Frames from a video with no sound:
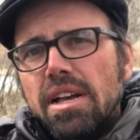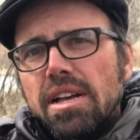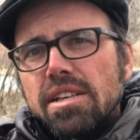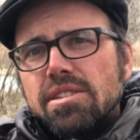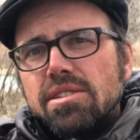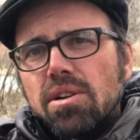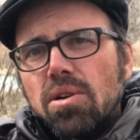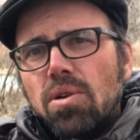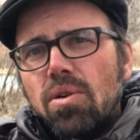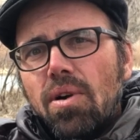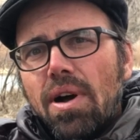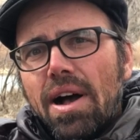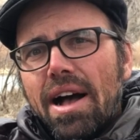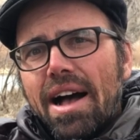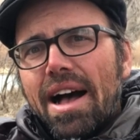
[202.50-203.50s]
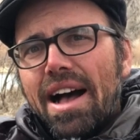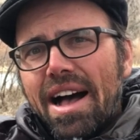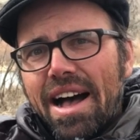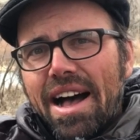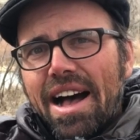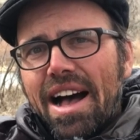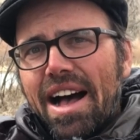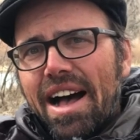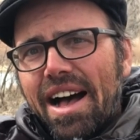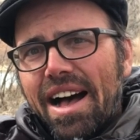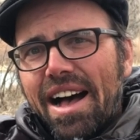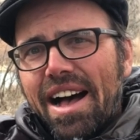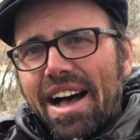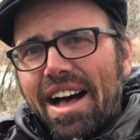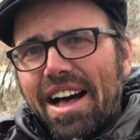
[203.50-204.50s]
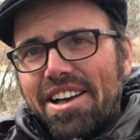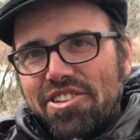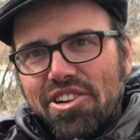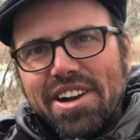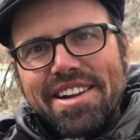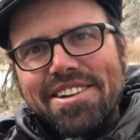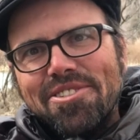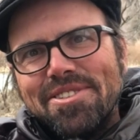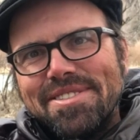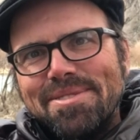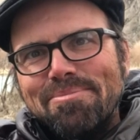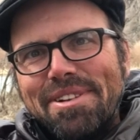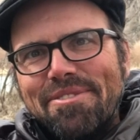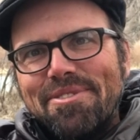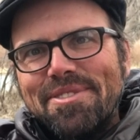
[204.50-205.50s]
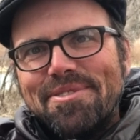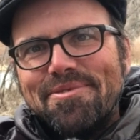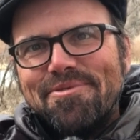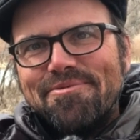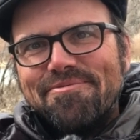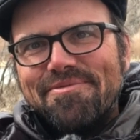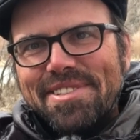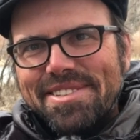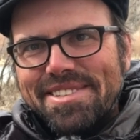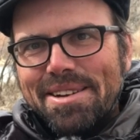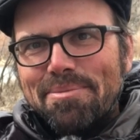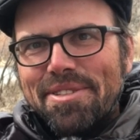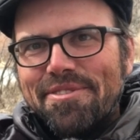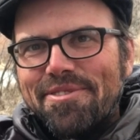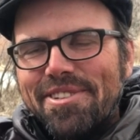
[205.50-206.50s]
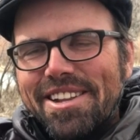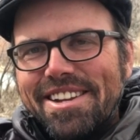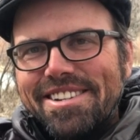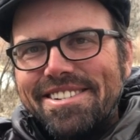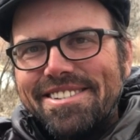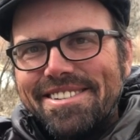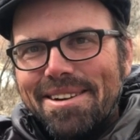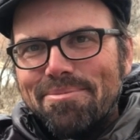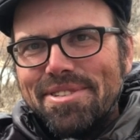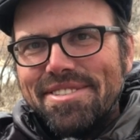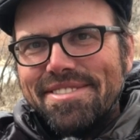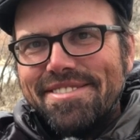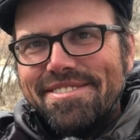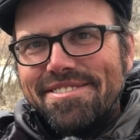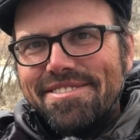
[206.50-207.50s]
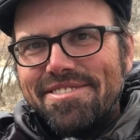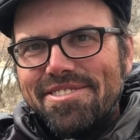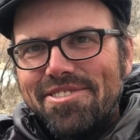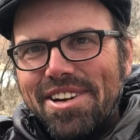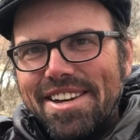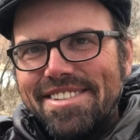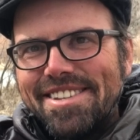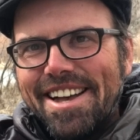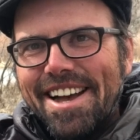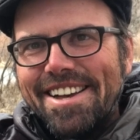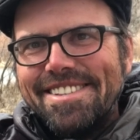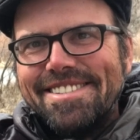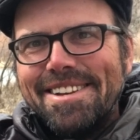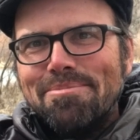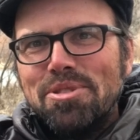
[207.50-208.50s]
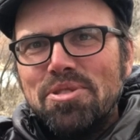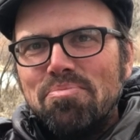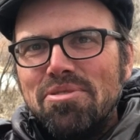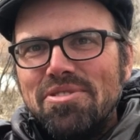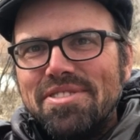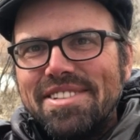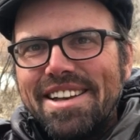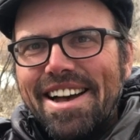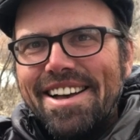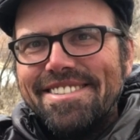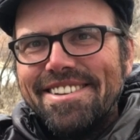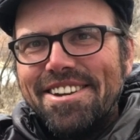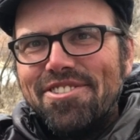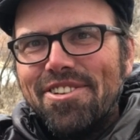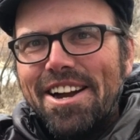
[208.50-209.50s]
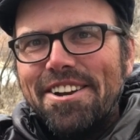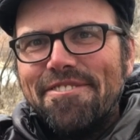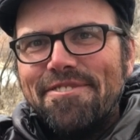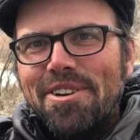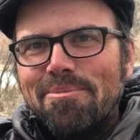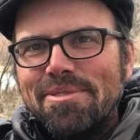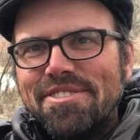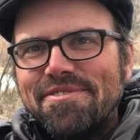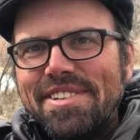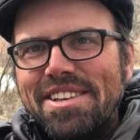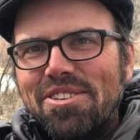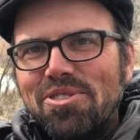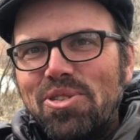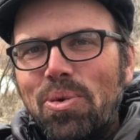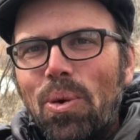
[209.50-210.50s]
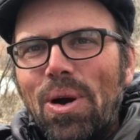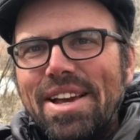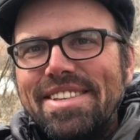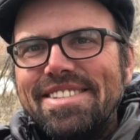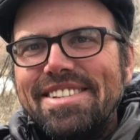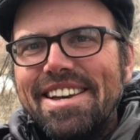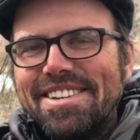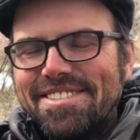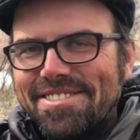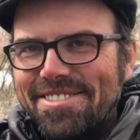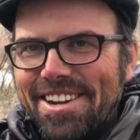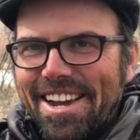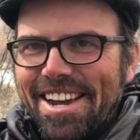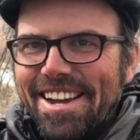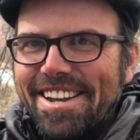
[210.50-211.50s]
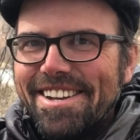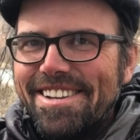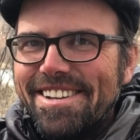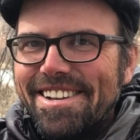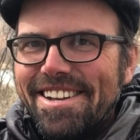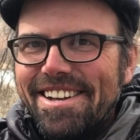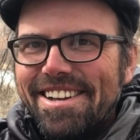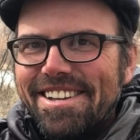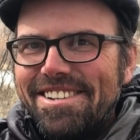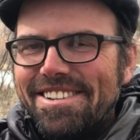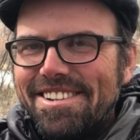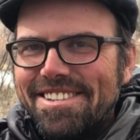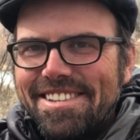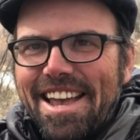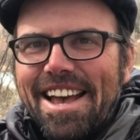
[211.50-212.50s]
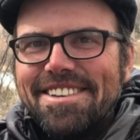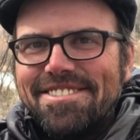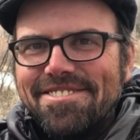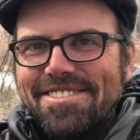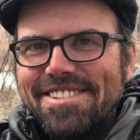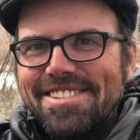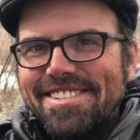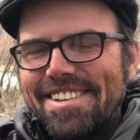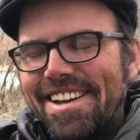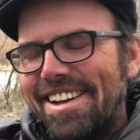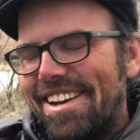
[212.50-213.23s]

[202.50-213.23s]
So you're going to notice some difference in some of the footage. Some is gray skies, some is blue skies. I tried to film this video twice yesterday to disastrous,